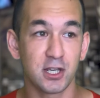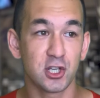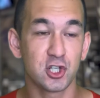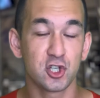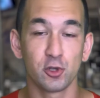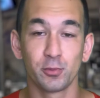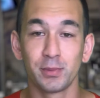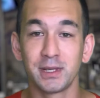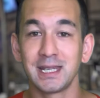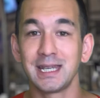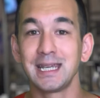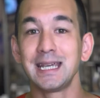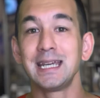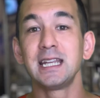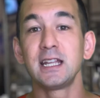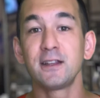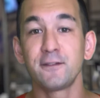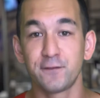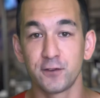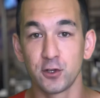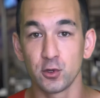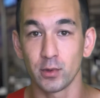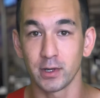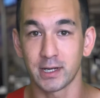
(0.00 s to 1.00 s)
because you'll be
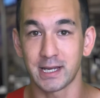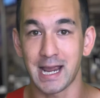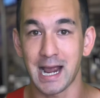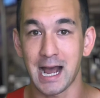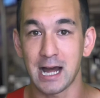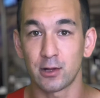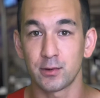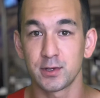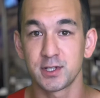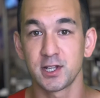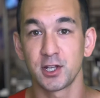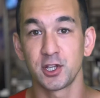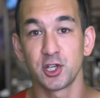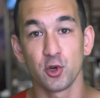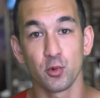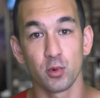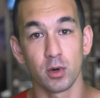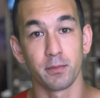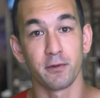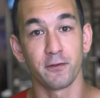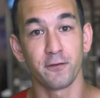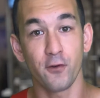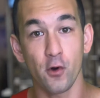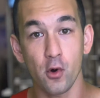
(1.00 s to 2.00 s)
eating fewer calories than you
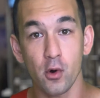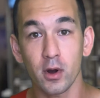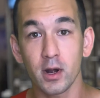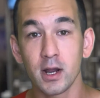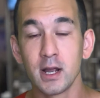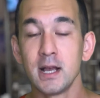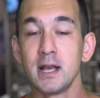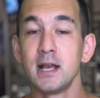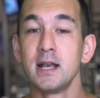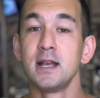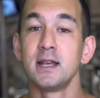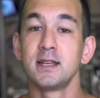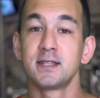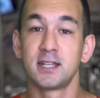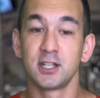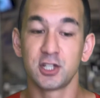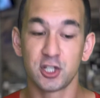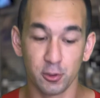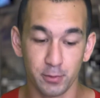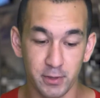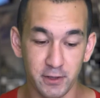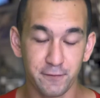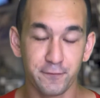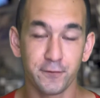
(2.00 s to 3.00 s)
were before,
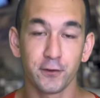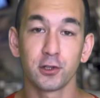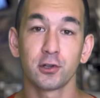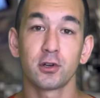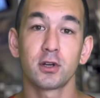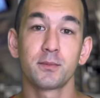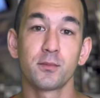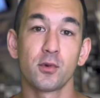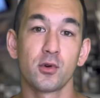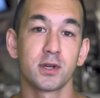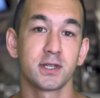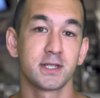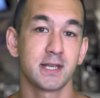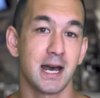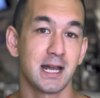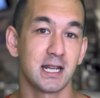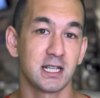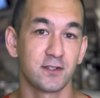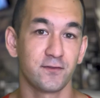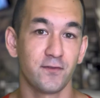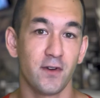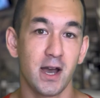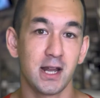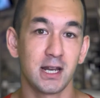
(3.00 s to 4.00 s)
since you'll be fuller and more
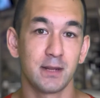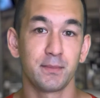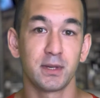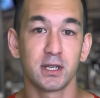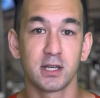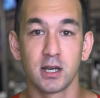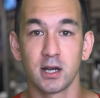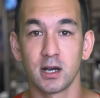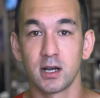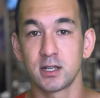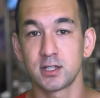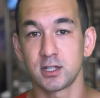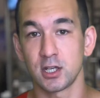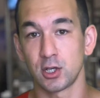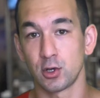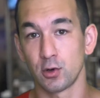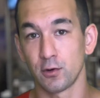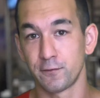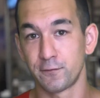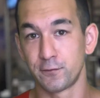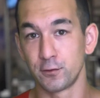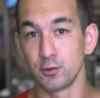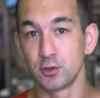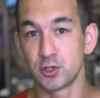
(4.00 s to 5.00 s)
satisfied, and because
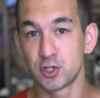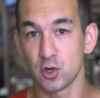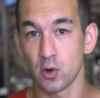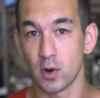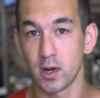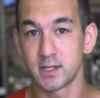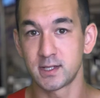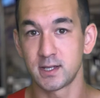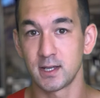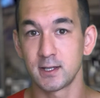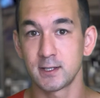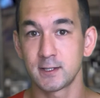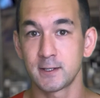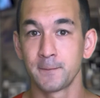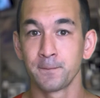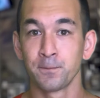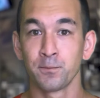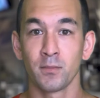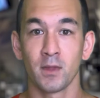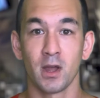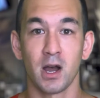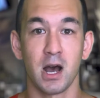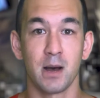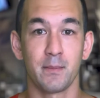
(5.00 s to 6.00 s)
your food choices
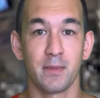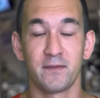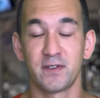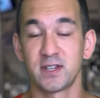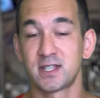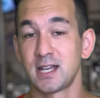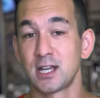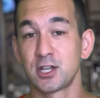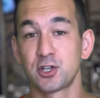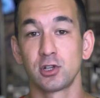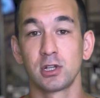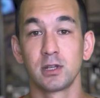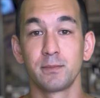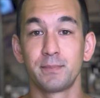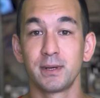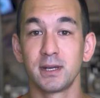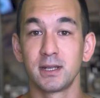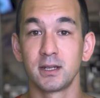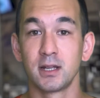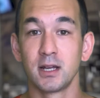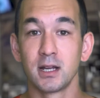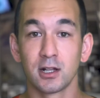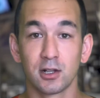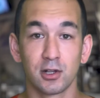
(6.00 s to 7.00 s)
have essentially
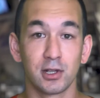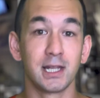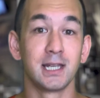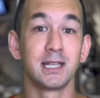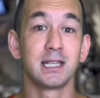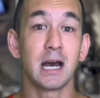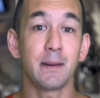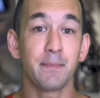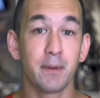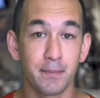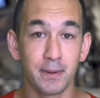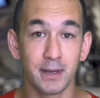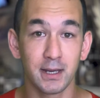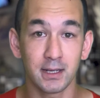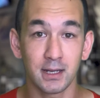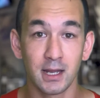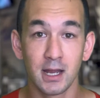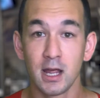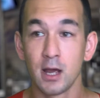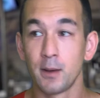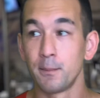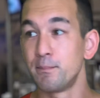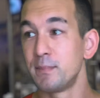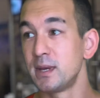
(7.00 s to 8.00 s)
been cleaned up a
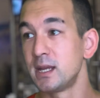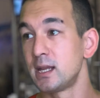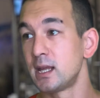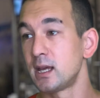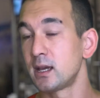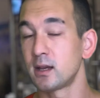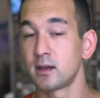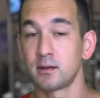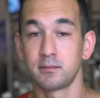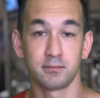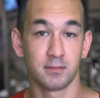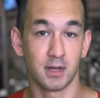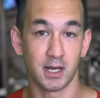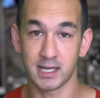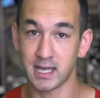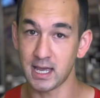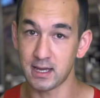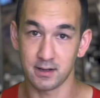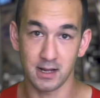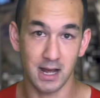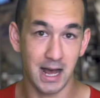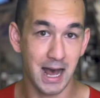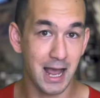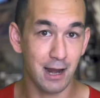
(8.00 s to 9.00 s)
bit, meaning,
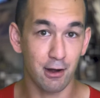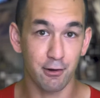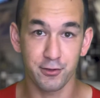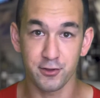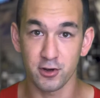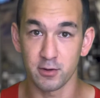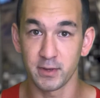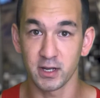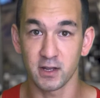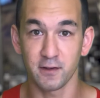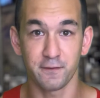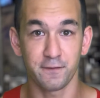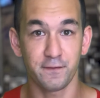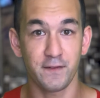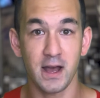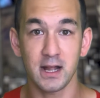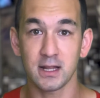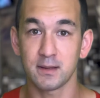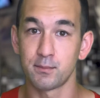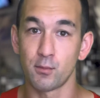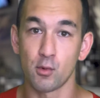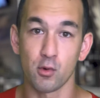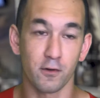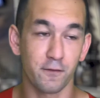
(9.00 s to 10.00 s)
again, higher thermic
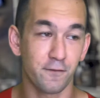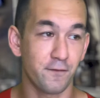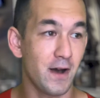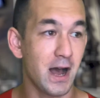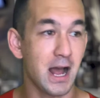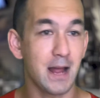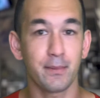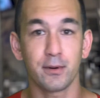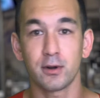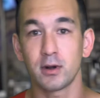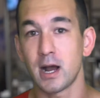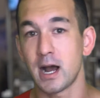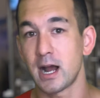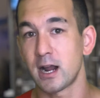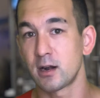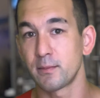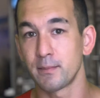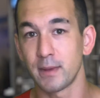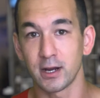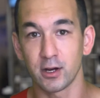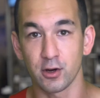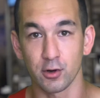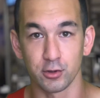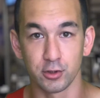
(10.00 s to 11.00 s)
effect, more fiber, higher
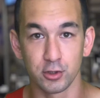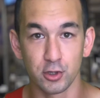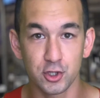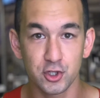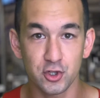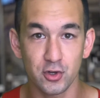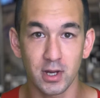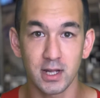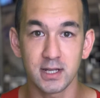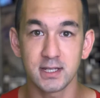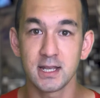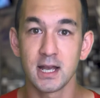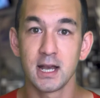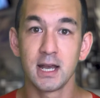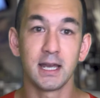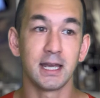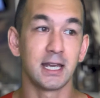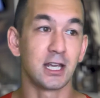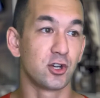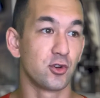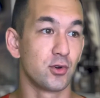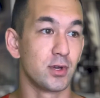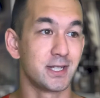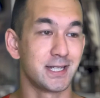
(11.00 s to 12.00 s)
micronutrients,
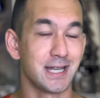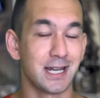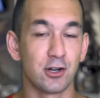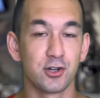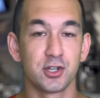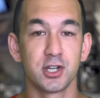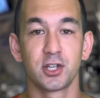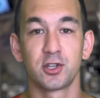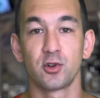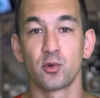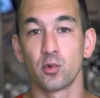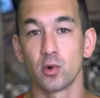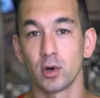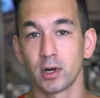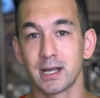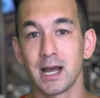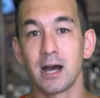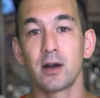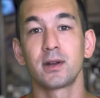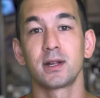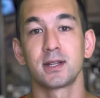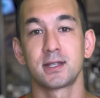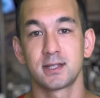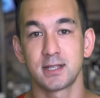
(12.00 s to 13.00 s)
increased energy to work
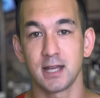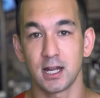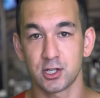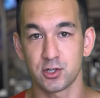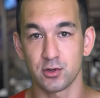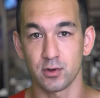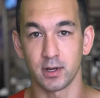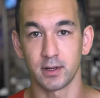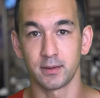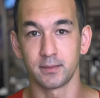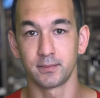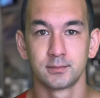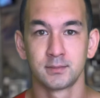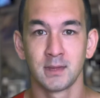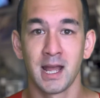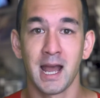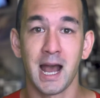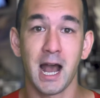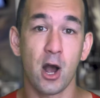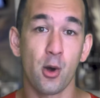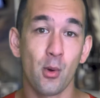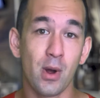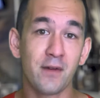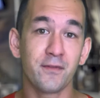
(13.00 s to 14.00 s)
out, etc.
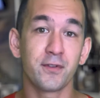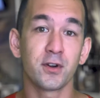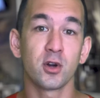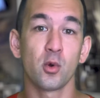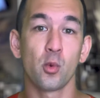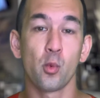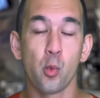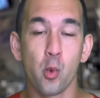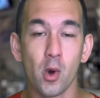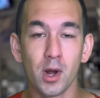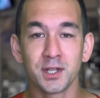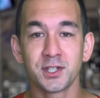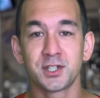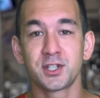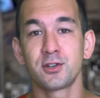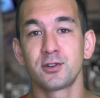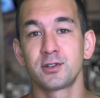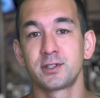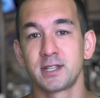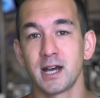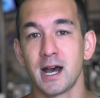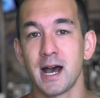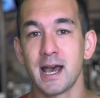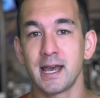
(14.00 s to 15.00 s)
However, once
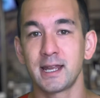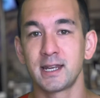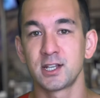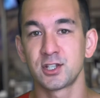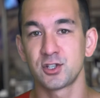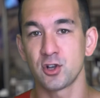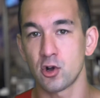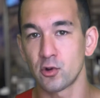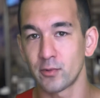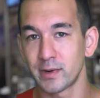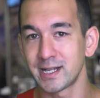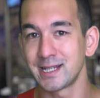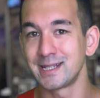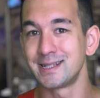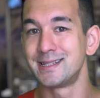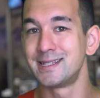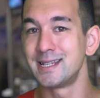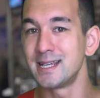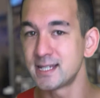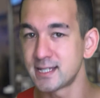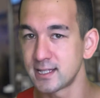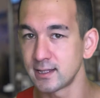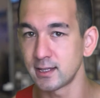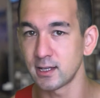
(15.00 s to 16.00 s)
your diet is already
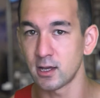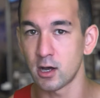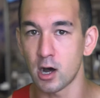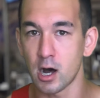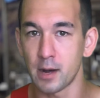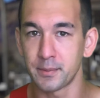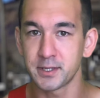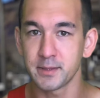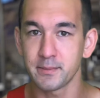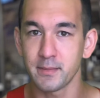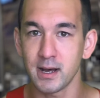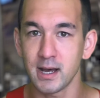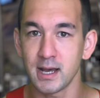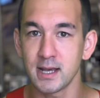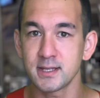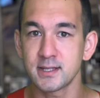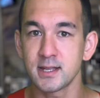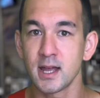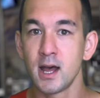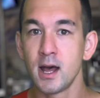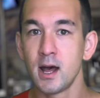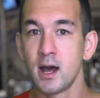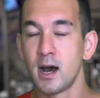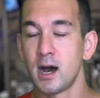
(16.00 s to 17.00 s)
decently
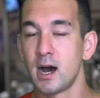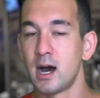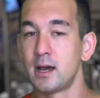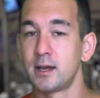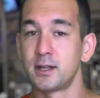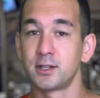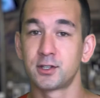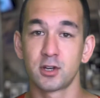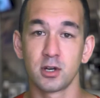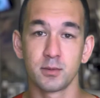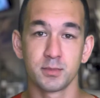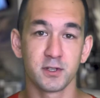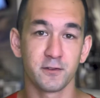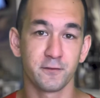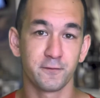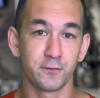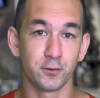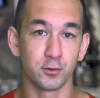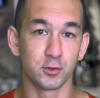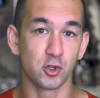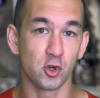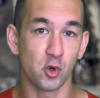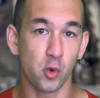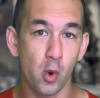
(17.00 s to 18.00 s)
optimized in terms of
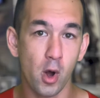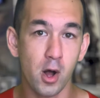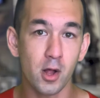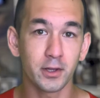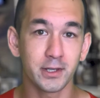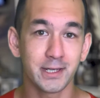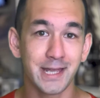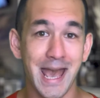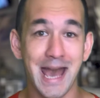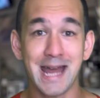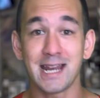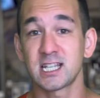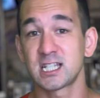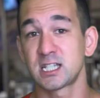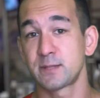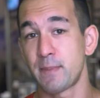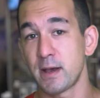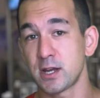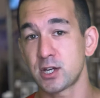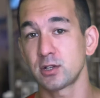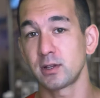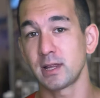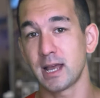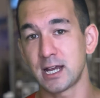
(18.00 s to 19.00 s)
food quality, and
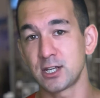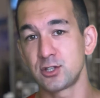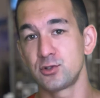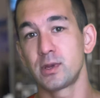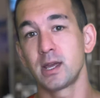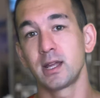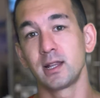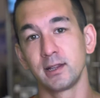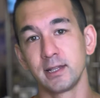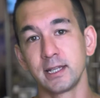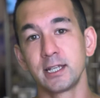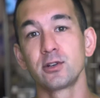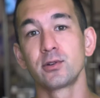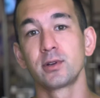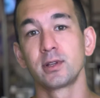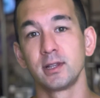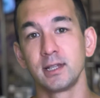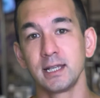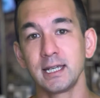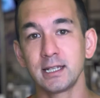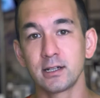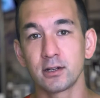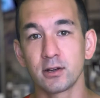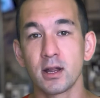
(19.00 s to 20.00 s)
especially as you get leaner
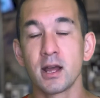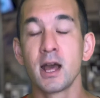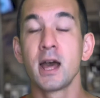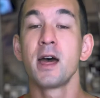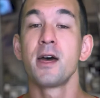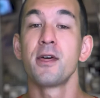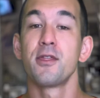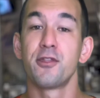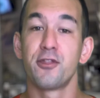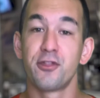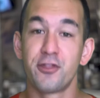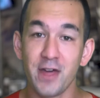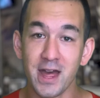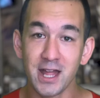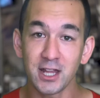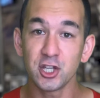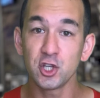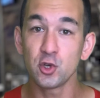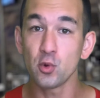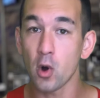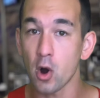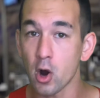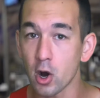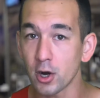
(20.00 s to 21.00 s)
and leaner, then
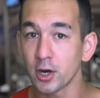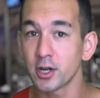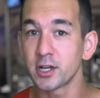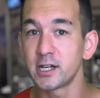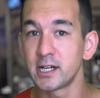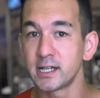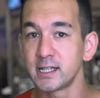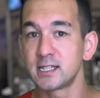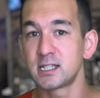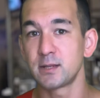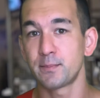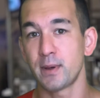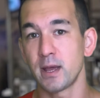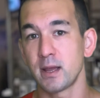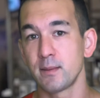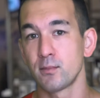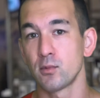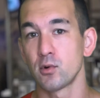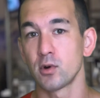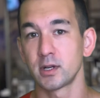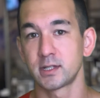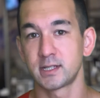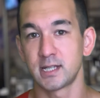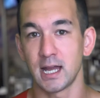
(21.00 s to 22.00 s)
you are going to need to pay
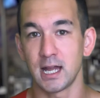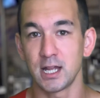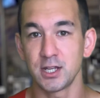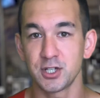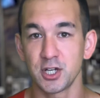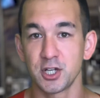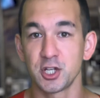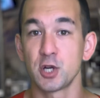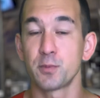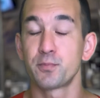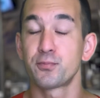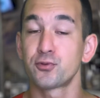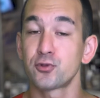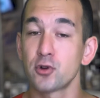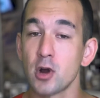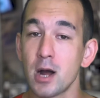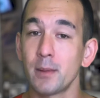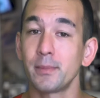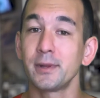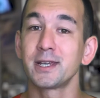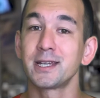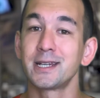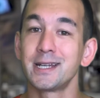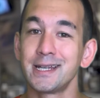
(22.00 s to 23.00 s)
more attention, and you're
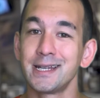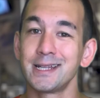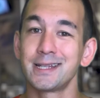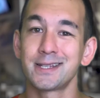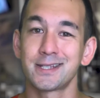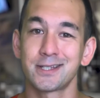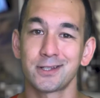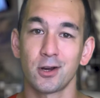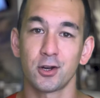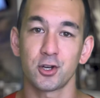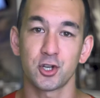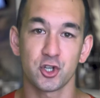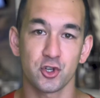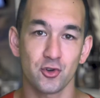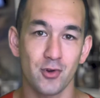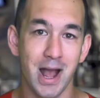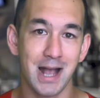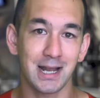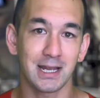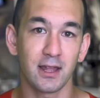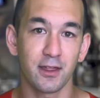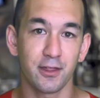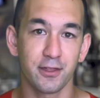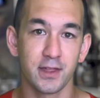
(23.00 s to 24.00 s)
probably going to need to start
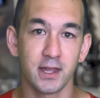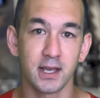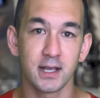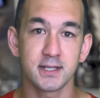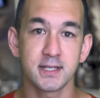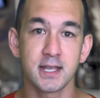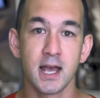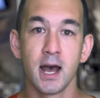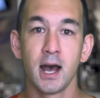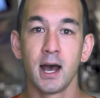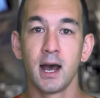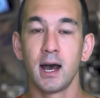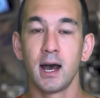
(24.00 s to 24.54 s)
tracking things